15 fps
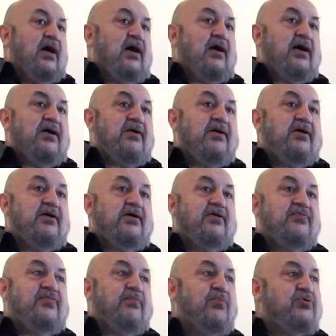Uh,
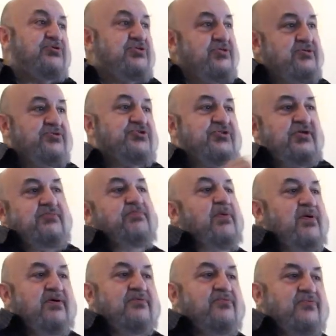the most interesting
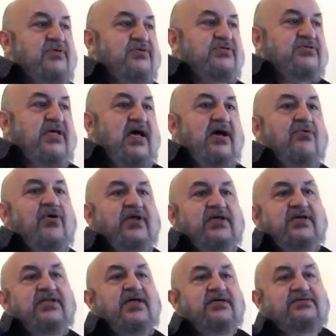part was how I
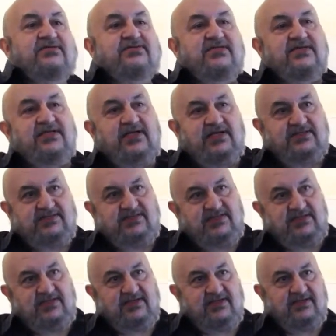connected to
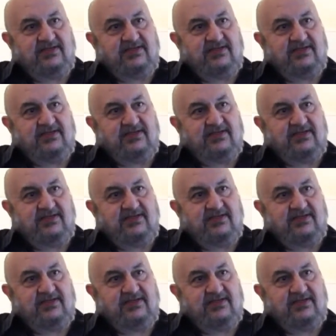Nancy,